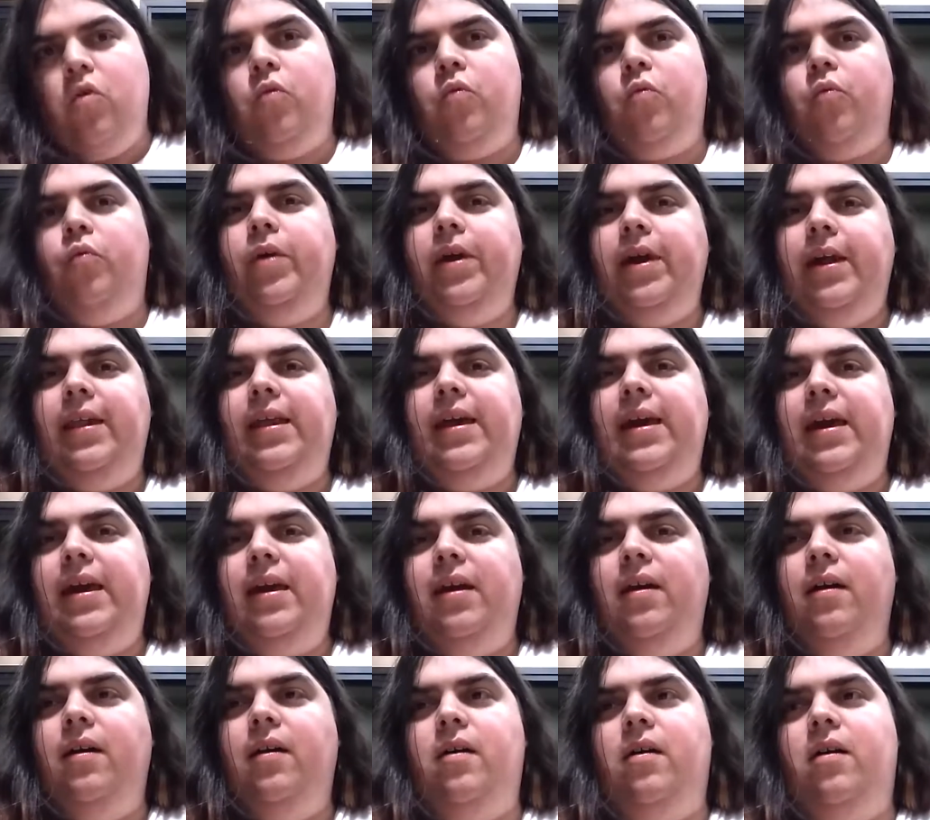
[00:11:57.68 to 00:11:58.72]

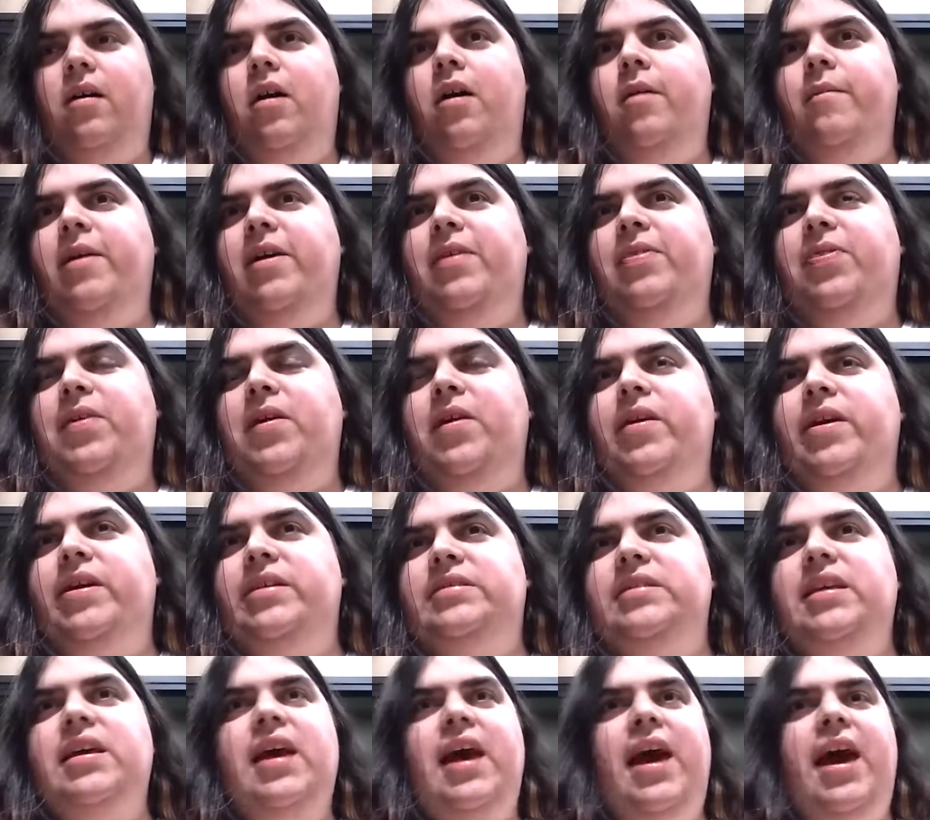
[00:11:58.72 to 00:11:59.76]
really all my
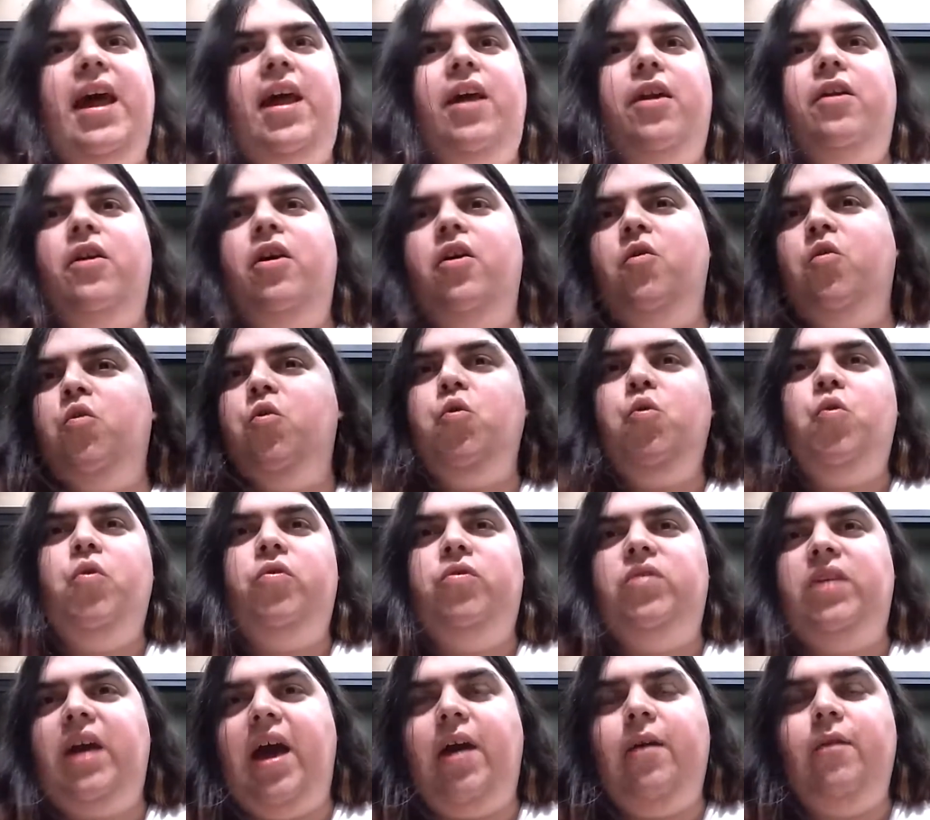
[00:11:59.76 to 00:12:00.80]
theories. I don't know
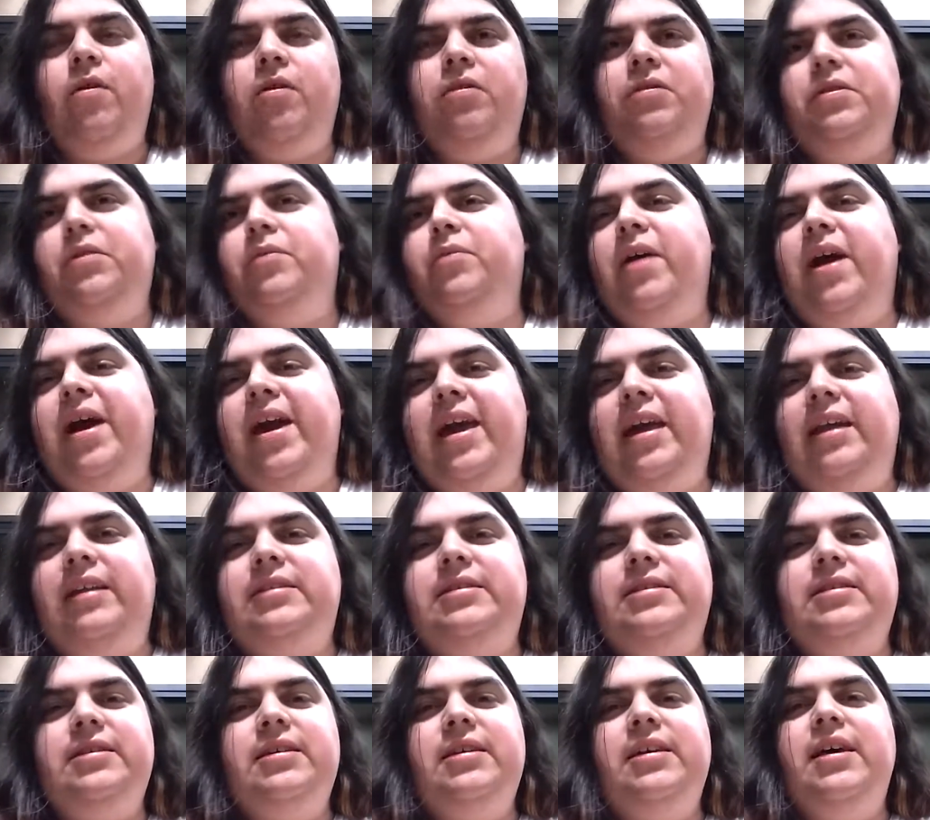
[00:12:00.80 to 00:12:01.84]
who's got Rosie
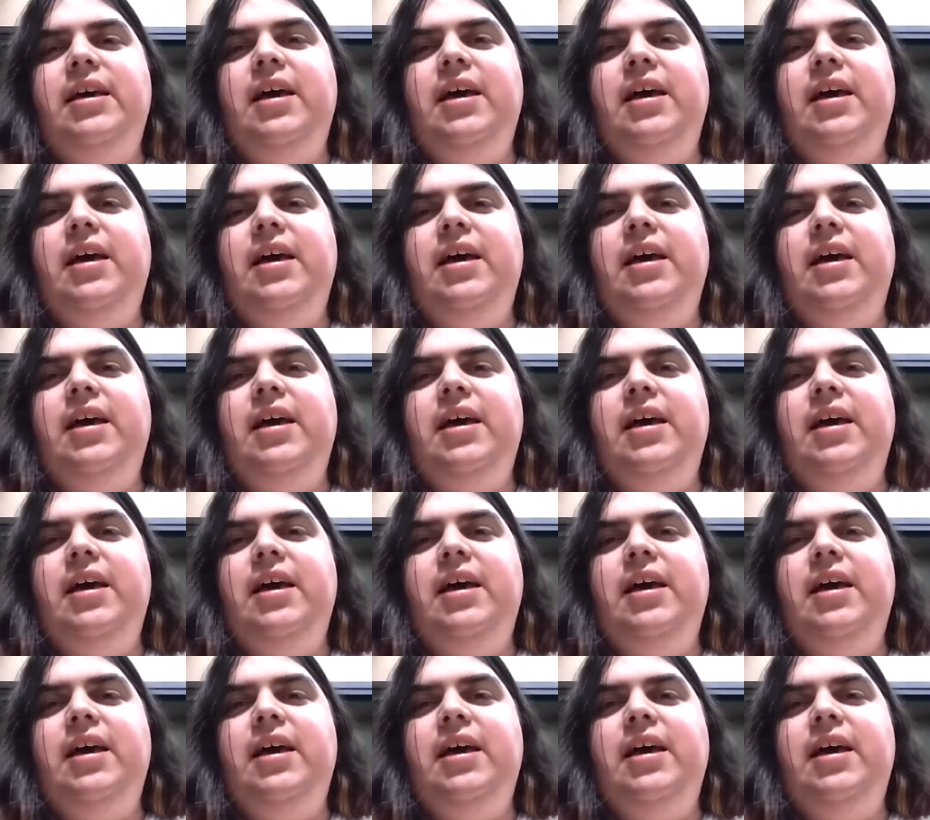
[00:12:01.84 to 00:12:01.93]
Riot.